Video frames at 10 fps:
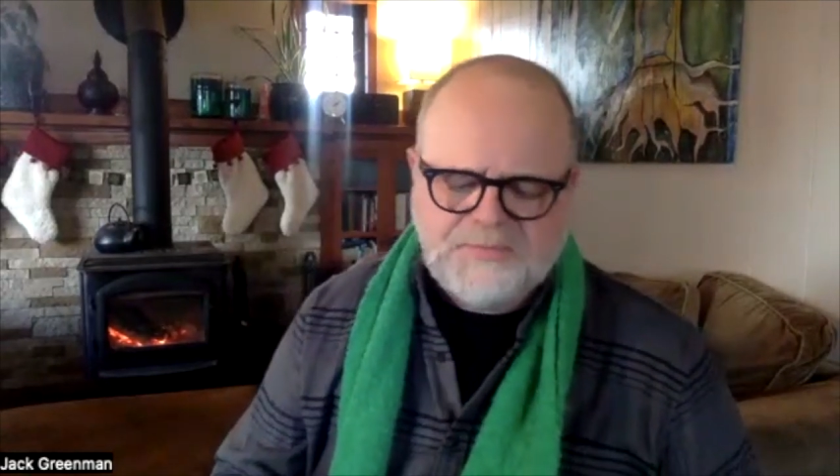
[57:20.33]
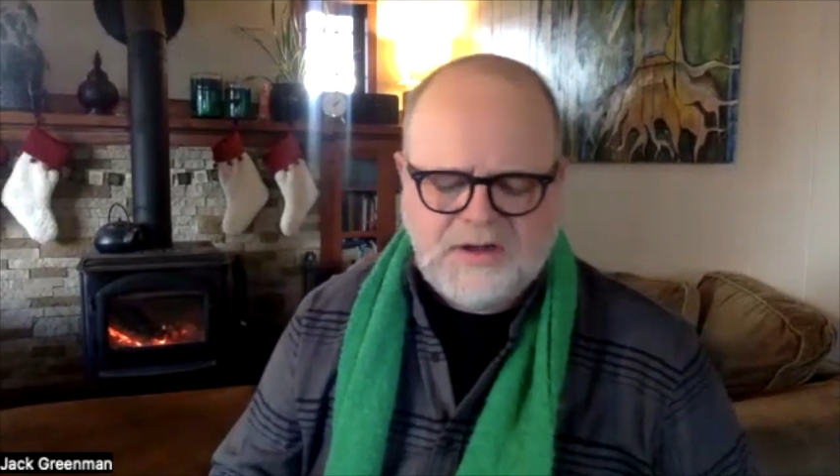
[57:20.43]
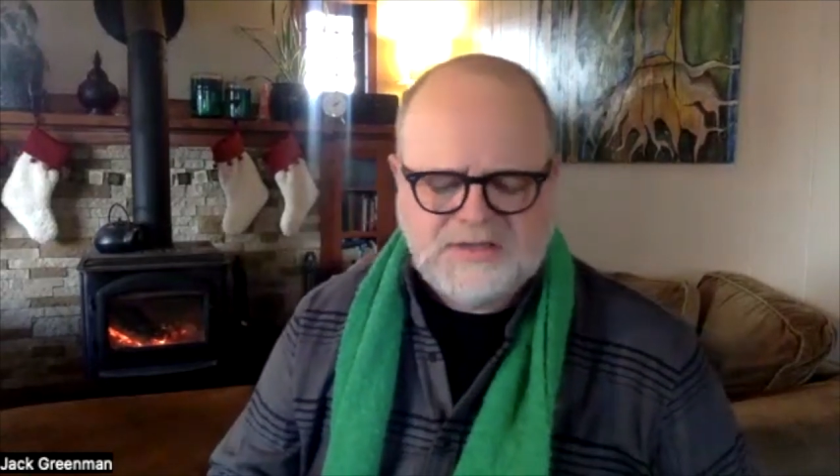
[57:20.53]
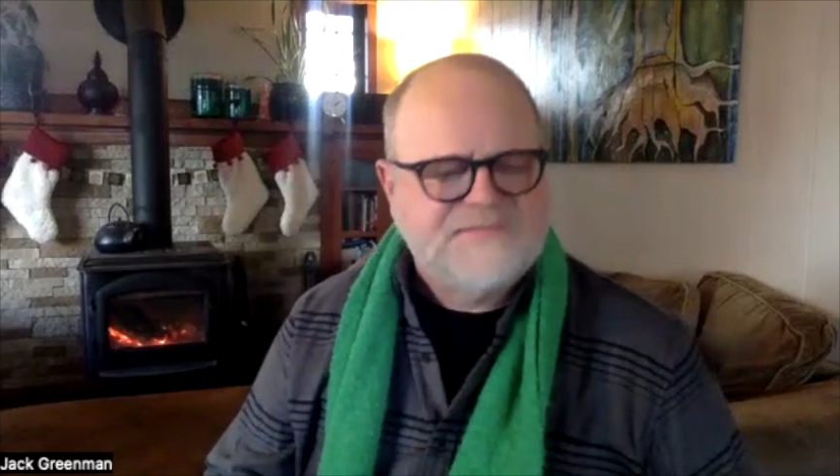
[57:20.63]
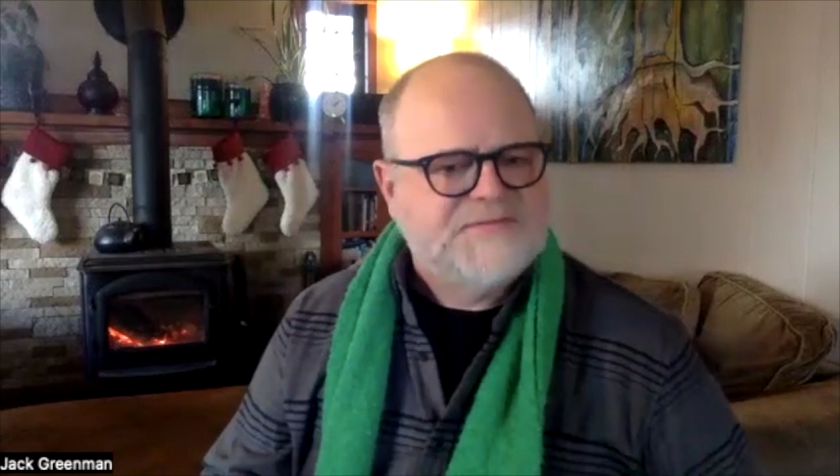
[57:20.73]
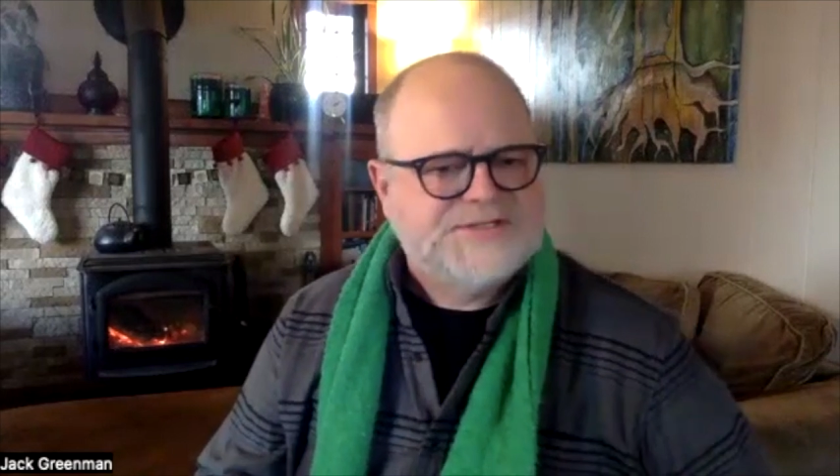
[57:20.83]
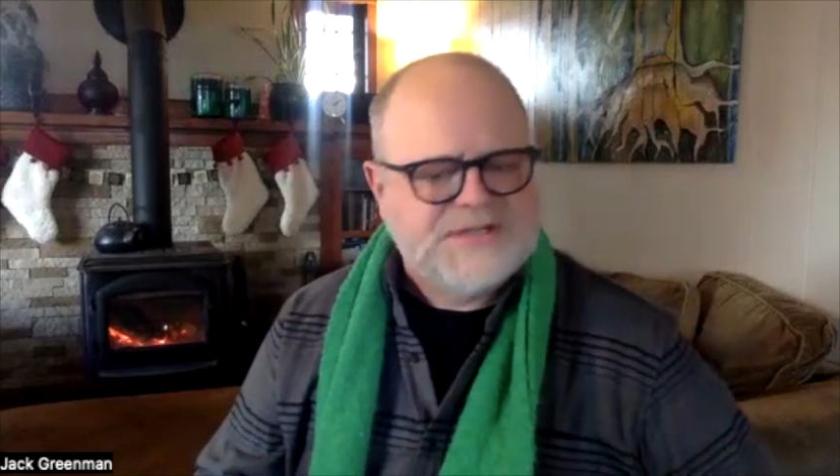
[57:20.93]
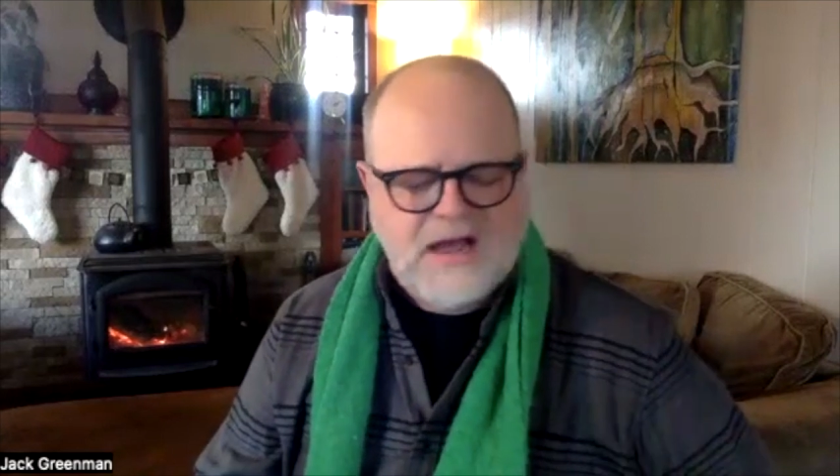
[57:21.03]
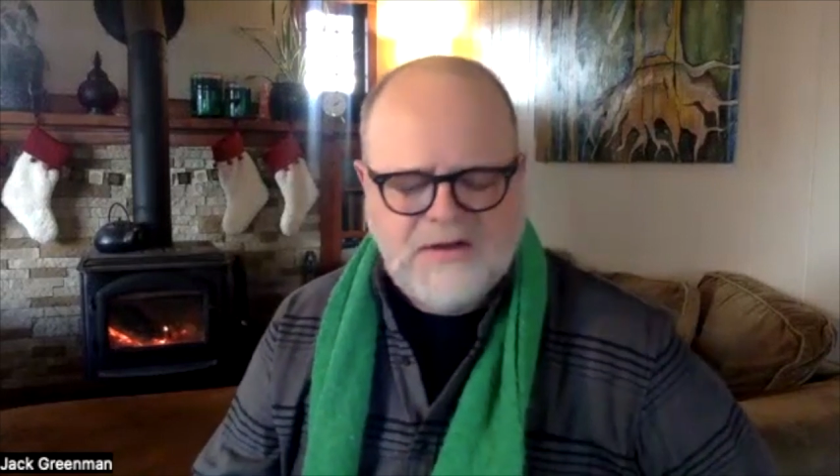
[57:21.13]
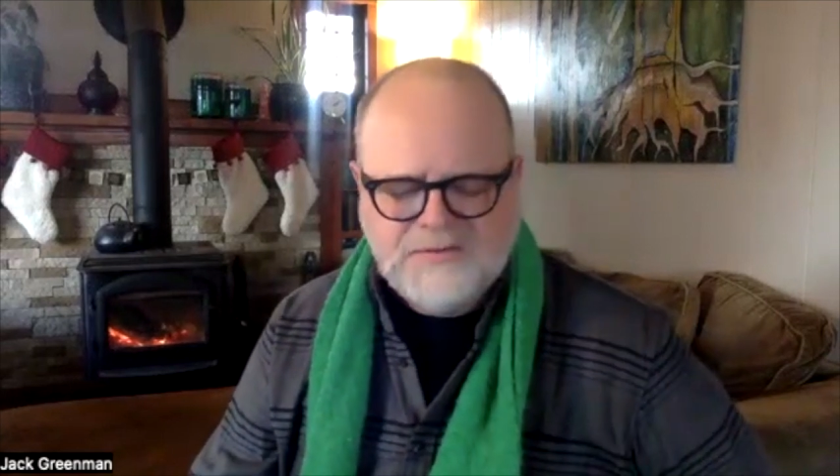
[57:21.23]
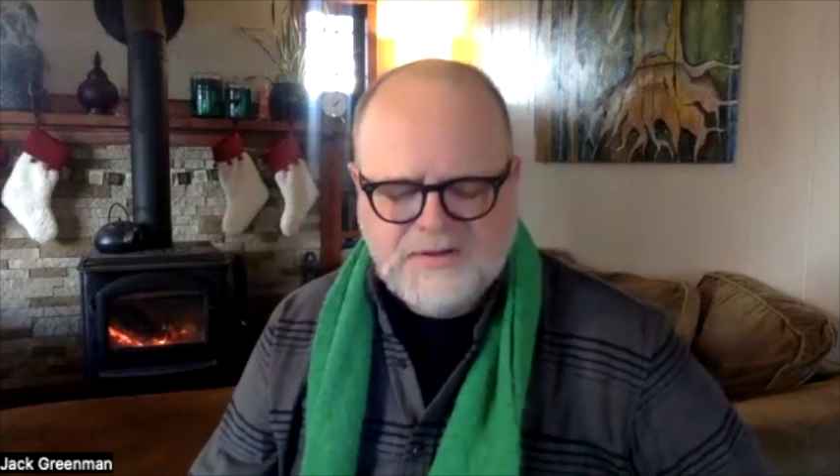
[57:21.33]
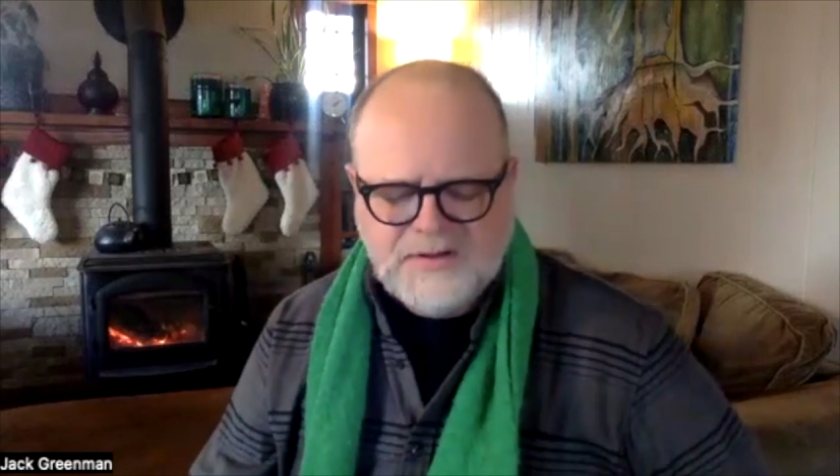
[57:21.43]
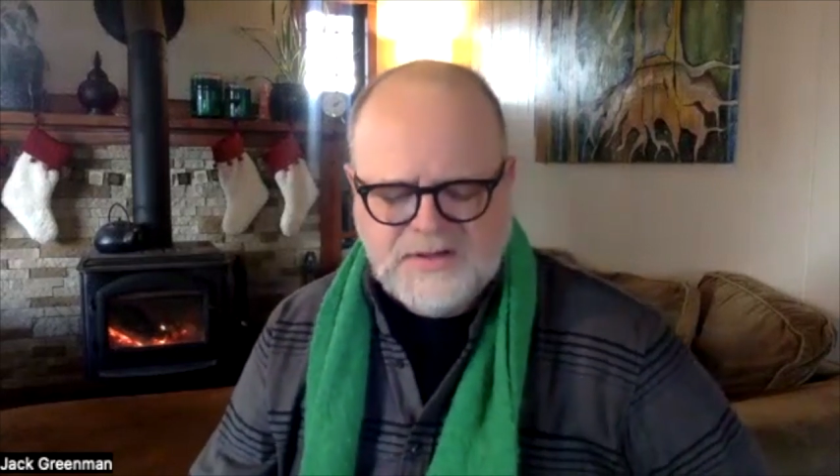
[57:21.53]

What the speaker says: part of the town,